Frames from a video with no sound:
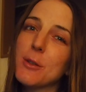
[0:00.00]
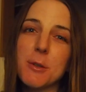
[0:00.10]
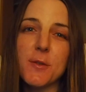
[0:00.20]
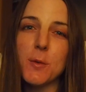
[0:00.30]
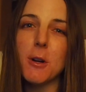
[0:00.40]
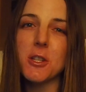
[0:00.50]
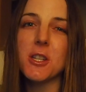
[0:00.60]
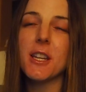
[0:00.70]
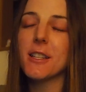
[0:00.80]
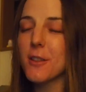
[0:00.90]
much for
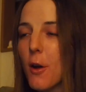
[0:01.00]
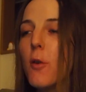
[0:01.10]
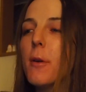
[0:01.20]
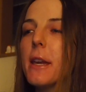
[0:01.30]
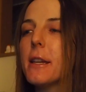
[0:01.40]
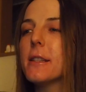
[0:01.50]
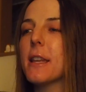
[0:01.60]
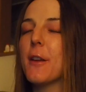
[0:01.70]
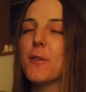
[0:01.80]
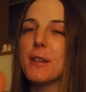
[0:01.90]
watching as always.
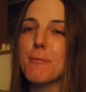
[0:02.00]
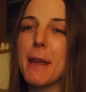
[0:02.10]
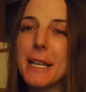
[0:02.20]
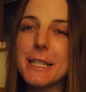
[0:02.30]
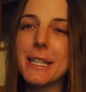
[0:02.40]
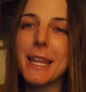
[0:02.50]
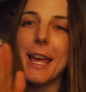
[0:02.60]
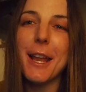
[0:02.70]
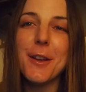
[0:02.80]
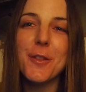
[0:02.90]
If you've made it to the
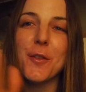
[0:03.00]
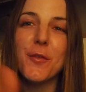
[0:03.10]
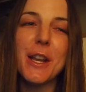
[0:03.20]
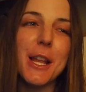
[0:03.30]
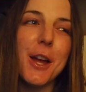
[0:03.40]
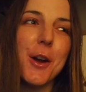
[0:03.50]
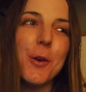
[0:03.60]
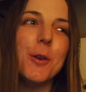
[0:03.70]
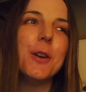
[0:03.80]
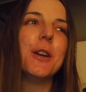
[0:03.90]
end of the
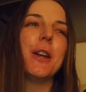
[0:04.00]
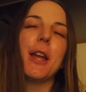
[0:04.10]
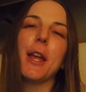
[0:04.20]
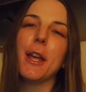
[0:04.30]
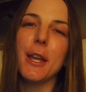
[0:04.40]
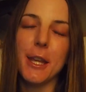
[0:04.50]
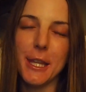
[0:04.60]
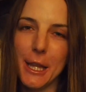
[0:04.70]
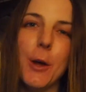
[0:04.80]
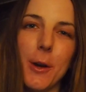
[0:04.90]
video,
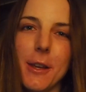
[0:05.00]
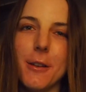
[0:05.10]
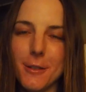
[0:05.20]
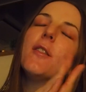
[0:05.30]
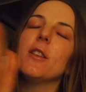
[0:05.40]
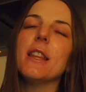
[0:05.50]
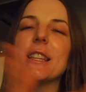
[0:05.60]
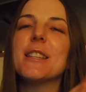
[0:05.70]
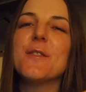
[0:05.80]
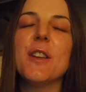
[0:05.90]
you're loyal. If you
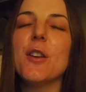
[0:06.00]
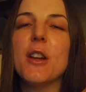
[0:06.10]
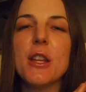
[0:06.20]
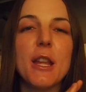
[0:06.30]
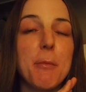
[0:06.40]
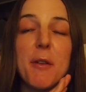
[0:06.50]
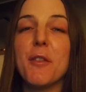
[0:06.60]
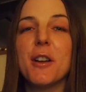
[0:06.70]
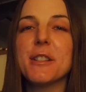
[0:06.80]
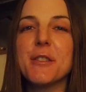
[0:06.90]
like this video and you like my
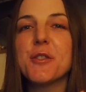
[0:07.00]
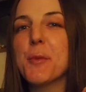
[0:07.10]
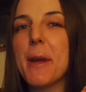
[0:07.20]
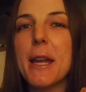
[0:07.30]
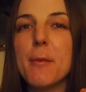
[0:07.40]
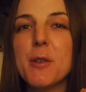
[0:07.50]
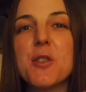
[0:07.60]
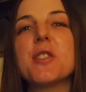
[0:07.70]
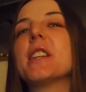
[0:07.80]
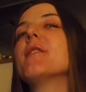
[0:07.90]
vlogs here in Japan, be
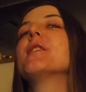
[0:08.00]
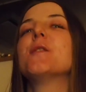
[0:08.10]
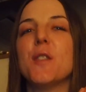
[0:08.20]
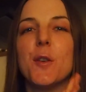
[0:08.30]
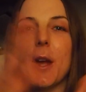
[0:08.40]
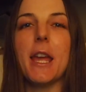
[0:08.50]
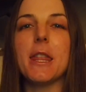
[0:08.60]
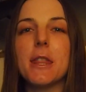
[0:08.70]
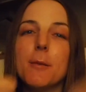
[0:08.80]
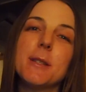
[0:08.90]
sure to give this video a
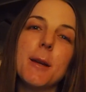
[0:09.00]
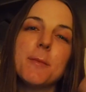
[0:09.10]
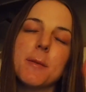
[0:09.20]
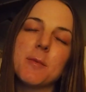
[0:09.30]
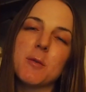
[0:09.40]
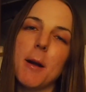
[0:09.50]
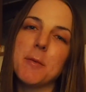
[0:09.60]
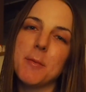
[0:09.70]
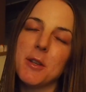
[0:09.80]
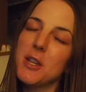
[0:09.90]
thumbs up,
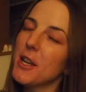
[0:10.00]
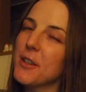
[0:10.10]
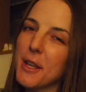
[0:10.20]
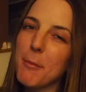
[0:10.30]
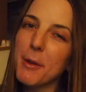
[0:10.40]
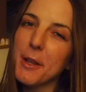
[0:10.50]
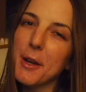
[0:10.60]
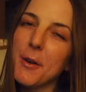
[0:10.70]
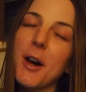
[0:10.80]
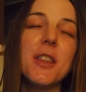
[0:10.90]
subscribe to my channel down
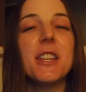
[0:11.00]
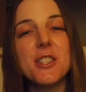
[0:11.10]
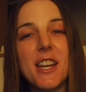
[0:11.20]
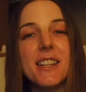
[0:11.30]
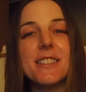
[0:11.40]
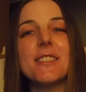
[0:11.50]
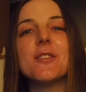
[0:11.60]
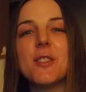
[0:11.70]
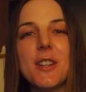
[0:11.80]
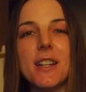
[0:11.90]
below, all that jazz, and
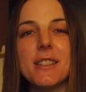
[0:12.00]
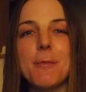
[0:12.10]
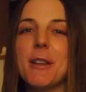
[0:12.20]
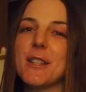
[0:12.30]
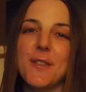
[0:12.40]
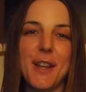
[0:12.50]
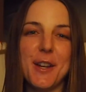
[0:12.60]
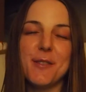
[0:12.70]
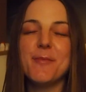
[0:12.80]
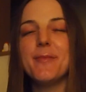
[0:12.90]
I'll see you guys in my next
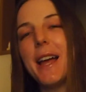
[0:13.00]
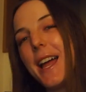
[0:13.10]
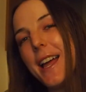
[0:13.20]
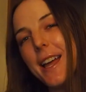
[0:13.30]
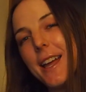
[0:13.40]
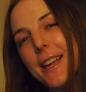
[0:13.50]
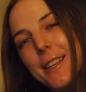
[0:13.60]
video. Bye!